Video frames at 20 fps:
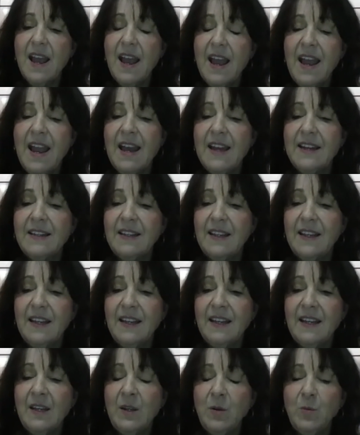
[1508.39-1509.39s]
And
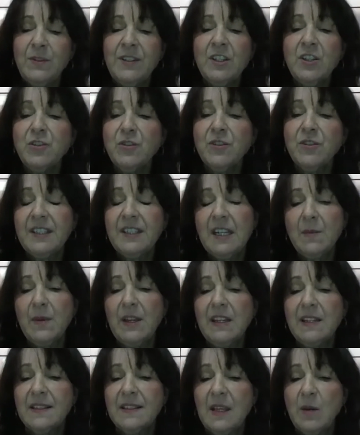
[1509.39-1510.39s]
it was interesting
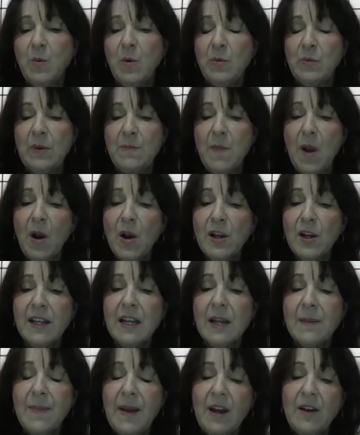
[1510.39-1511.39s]
because they were
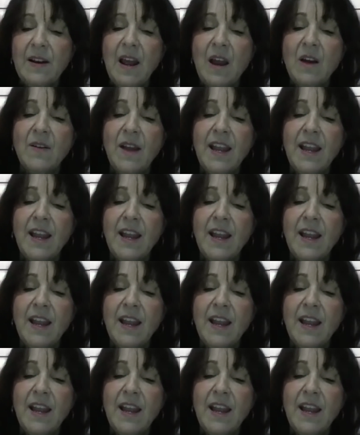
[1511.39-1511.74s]
remarking about how